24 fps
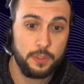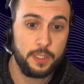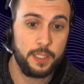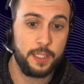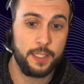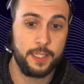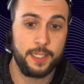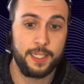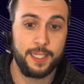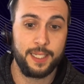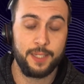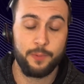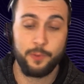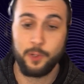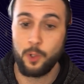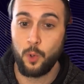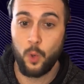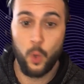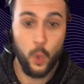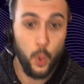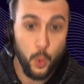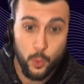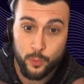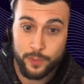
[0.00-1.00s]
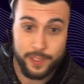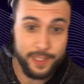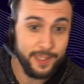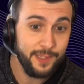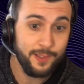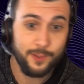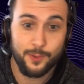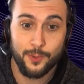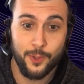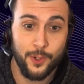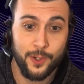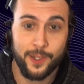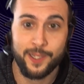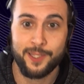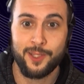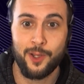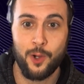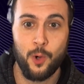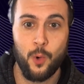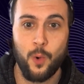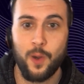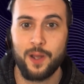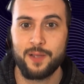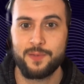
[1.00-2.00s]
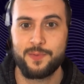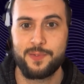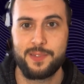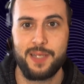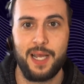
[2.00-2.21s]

We don't only look at the OWASP